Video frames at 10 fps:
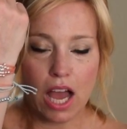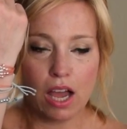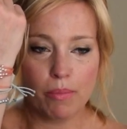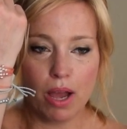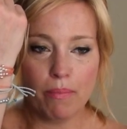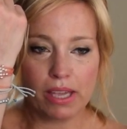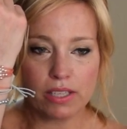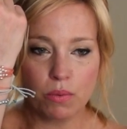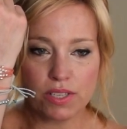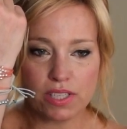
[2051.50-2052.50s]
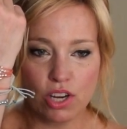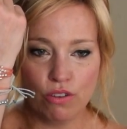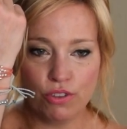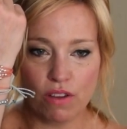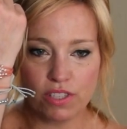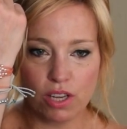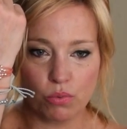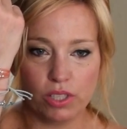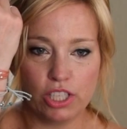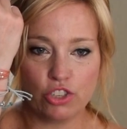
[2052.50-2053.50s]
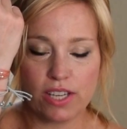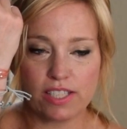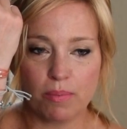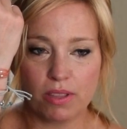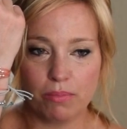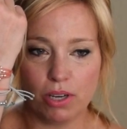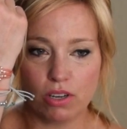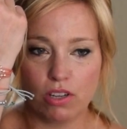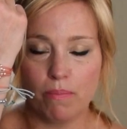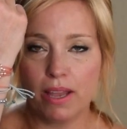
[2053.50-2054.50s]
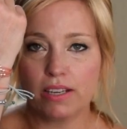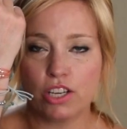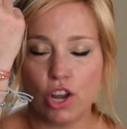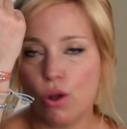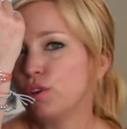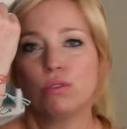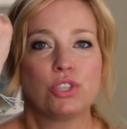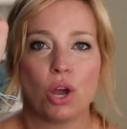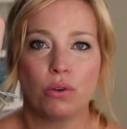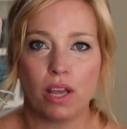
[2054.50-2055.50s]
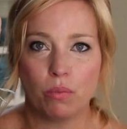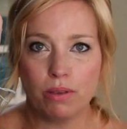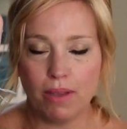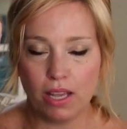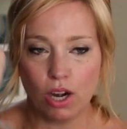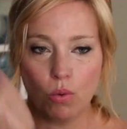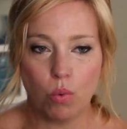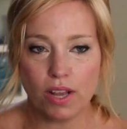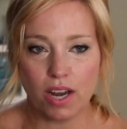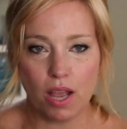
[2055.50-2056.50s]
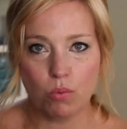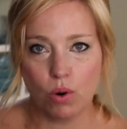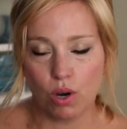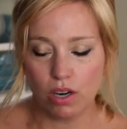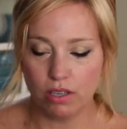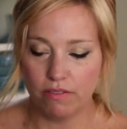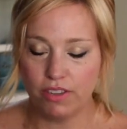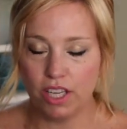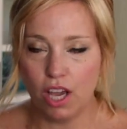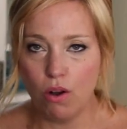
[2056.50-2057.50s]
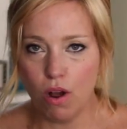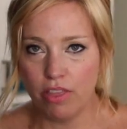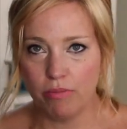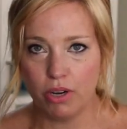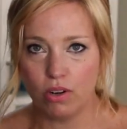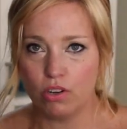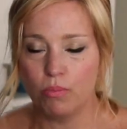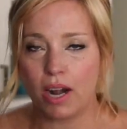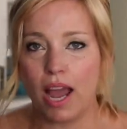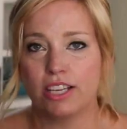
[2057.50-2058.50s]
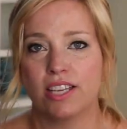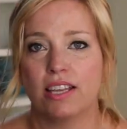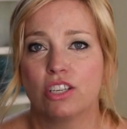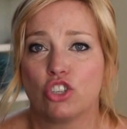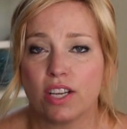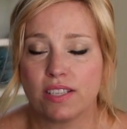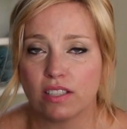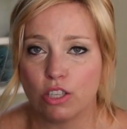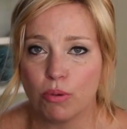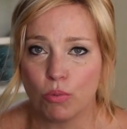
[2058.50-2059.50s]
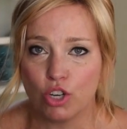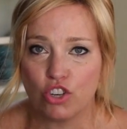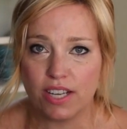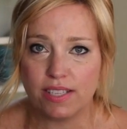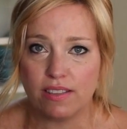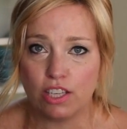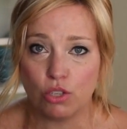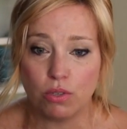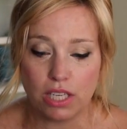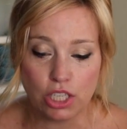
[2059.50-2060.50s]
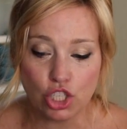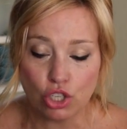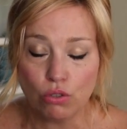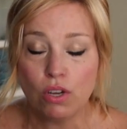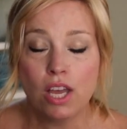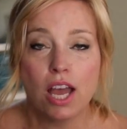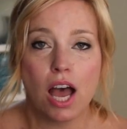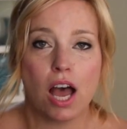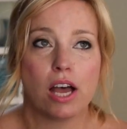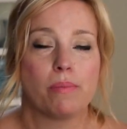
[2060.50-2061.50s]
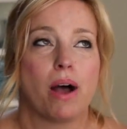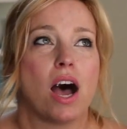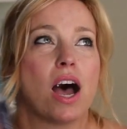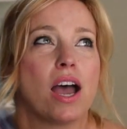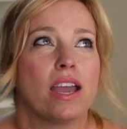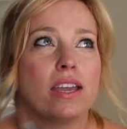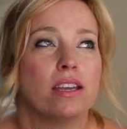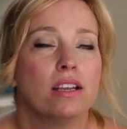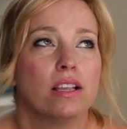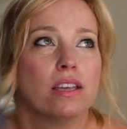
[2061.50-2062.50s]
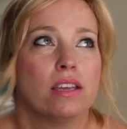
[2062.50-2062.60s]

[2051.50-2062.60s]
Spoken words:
Amanda wants to know if you have to get really dressed up on the miracle. Amanda, no, you don't. And we made our what I wore video on the miracle, but I tend to dress a little bit more dressy than you need to. I